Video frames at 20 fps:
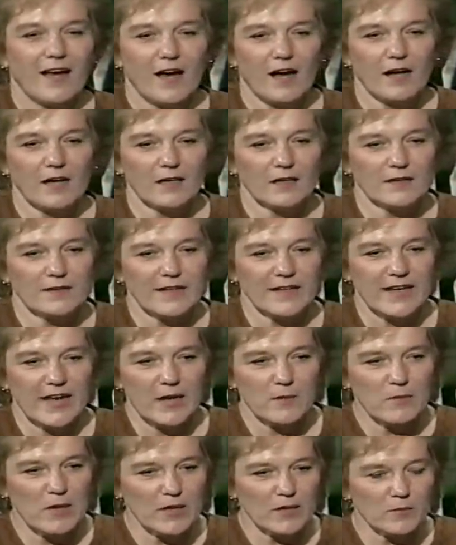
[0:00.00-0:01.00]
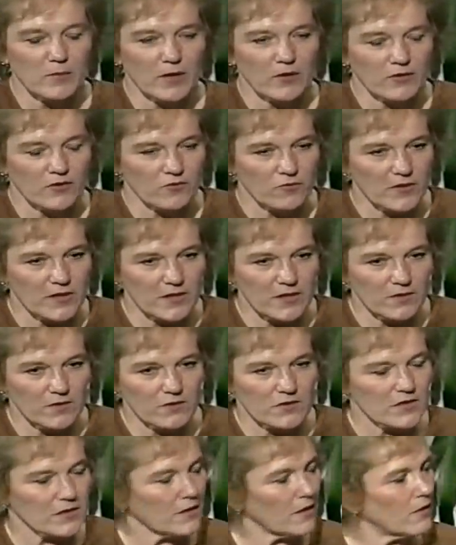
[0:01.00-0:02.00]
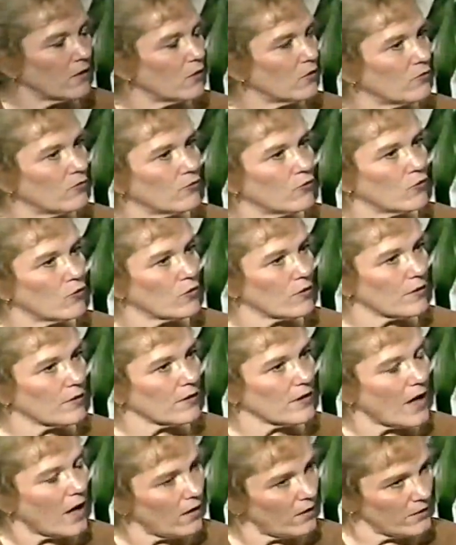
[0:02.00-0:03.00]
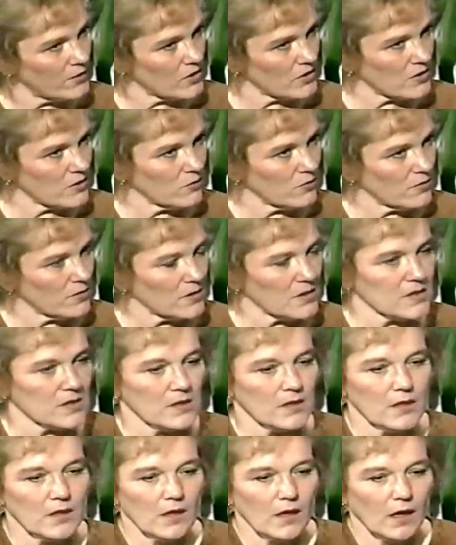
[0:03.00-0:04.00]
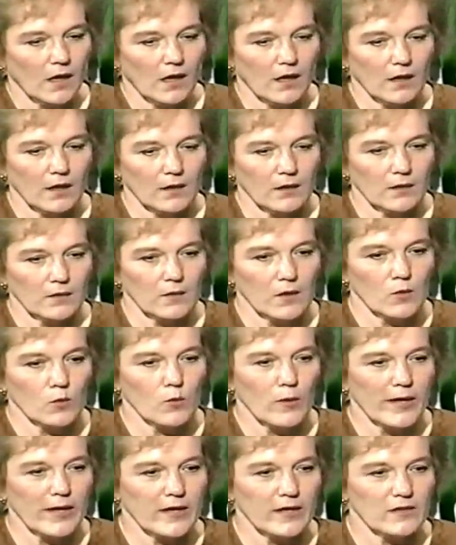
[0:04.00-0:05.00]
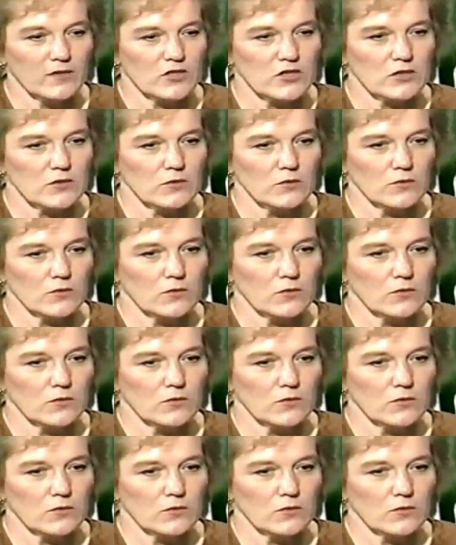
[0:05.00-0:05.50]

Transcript: Uh, they came out about three years ago for college students, uh, a way to